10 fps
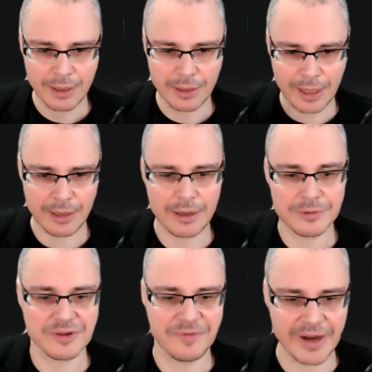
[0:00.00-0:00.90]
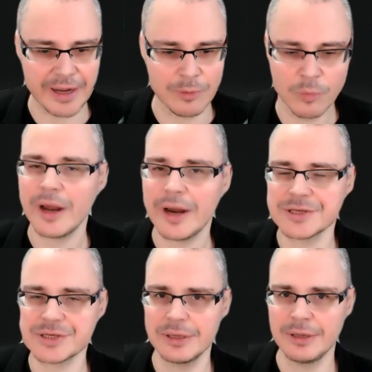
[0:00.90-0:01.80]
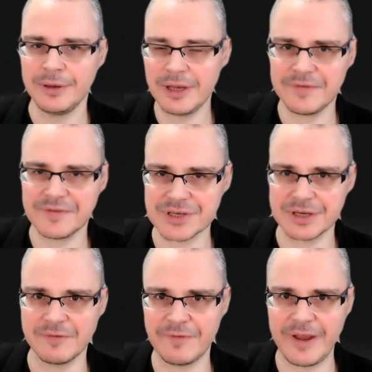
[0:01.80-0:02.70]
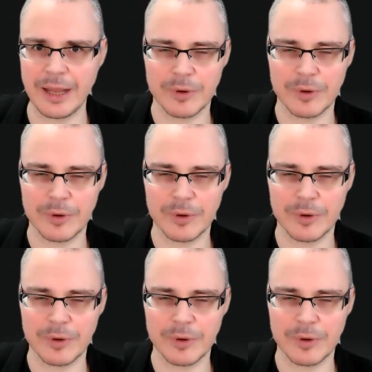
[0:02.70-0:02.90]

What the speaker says: how do you find what is NIFTSY ENVELOP?